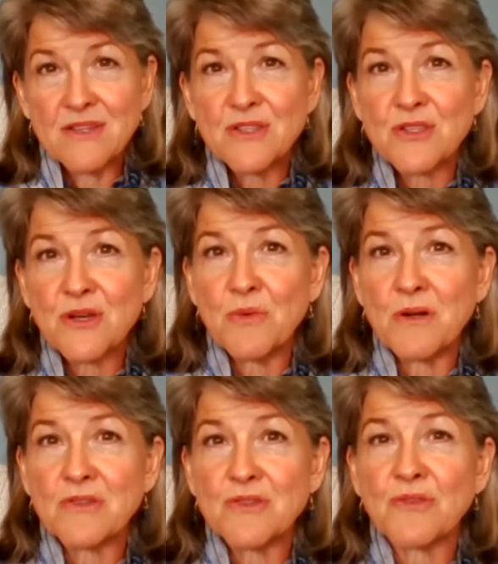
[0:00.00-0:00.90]
So
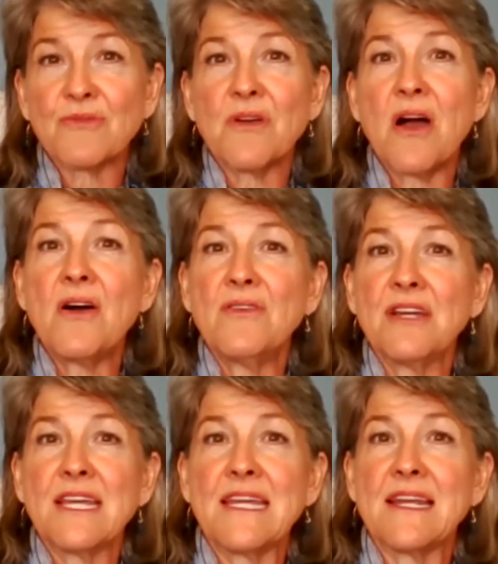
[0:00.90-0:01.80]
we're
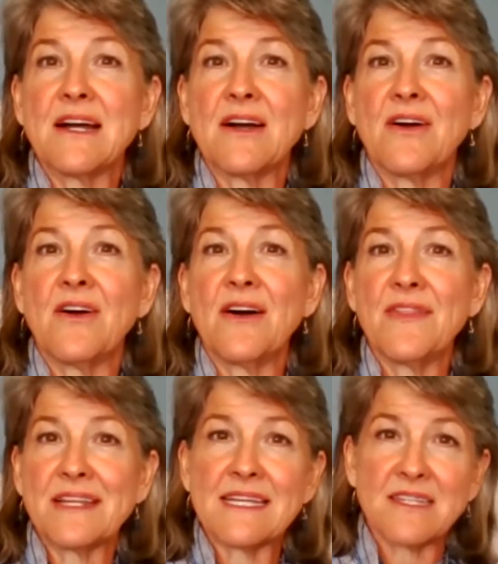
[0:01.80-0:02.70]
drawing on
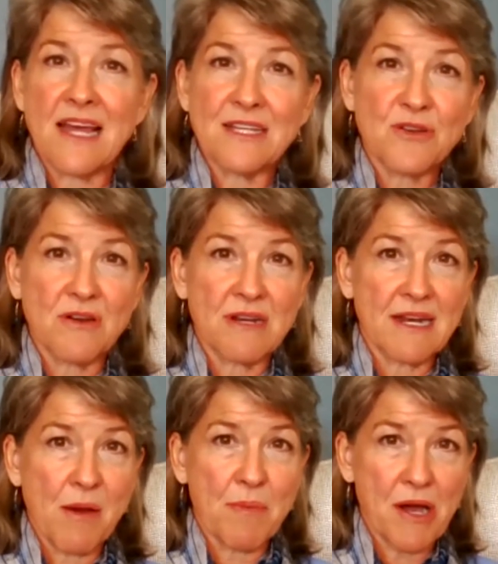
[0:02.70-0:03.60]
the testosterone in
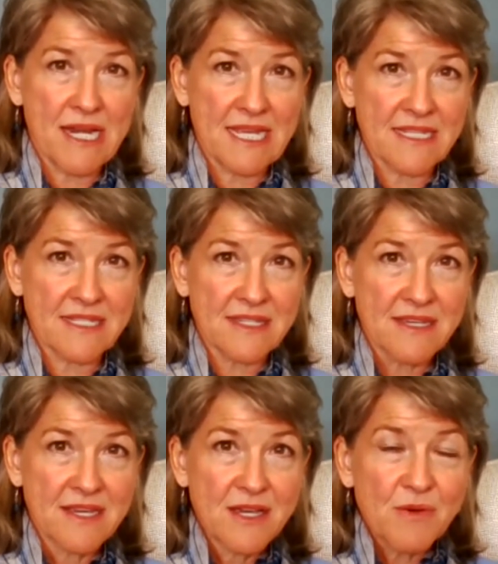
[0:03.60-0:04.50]
our bodies
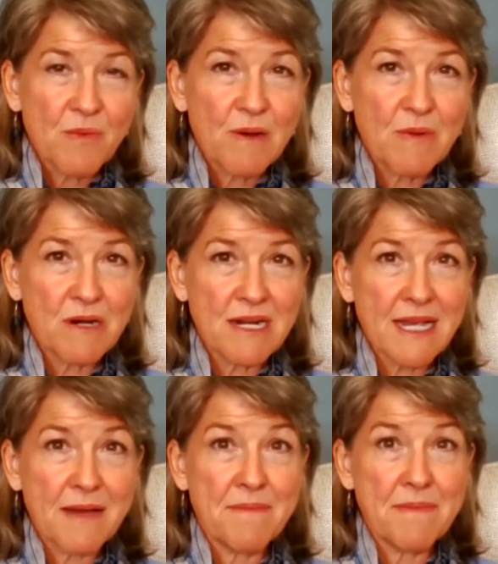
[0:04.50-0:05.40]
when we're in
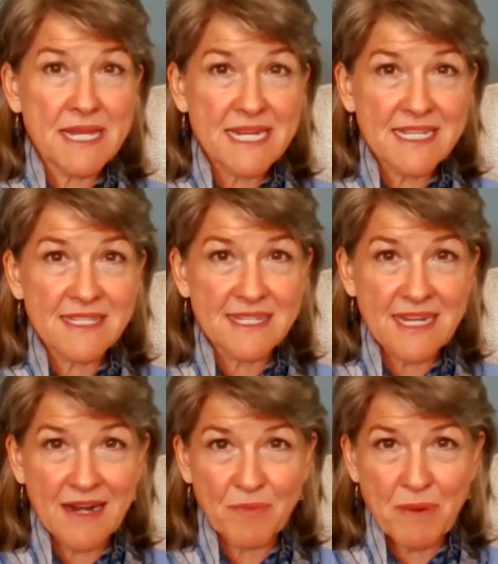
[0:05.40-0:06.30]
a committed
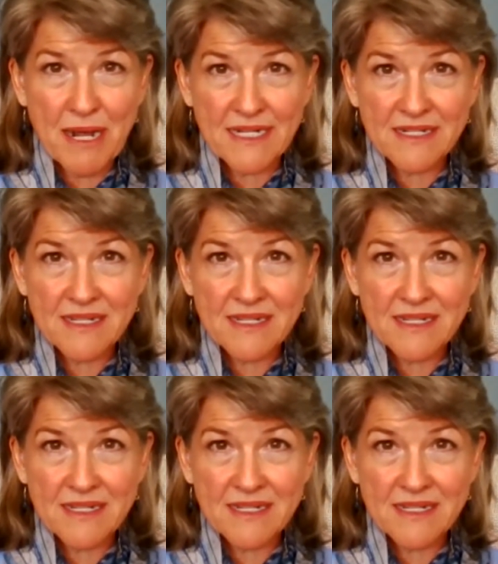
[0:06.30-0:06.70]
state of mind.